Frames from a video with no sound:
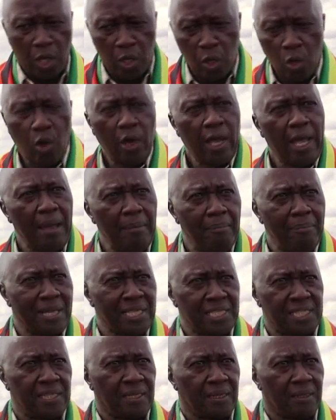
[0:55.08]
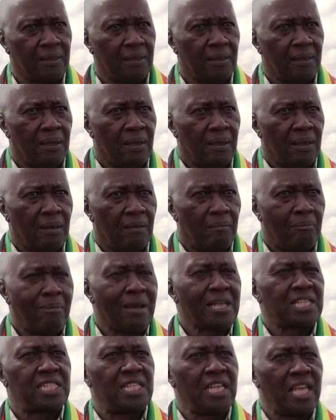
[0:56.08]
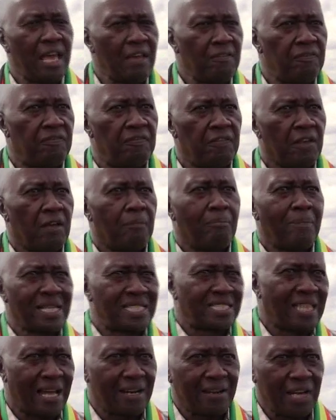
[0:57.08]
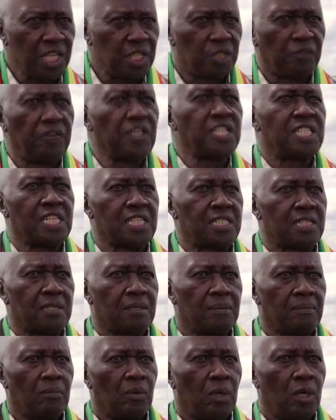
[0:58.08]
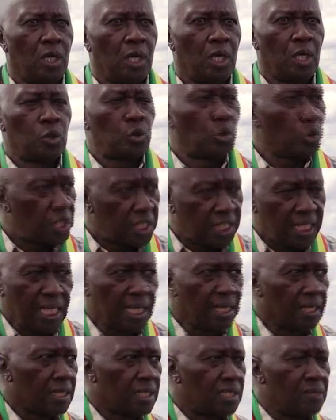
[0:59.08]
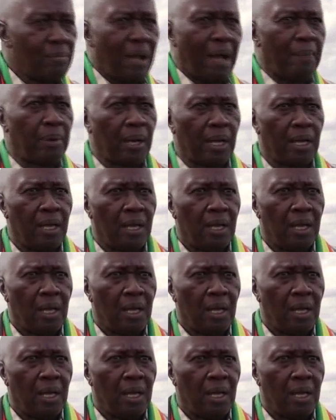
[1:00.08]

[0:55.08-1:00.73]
Your embassy must arrange visits to see Zimbabwe.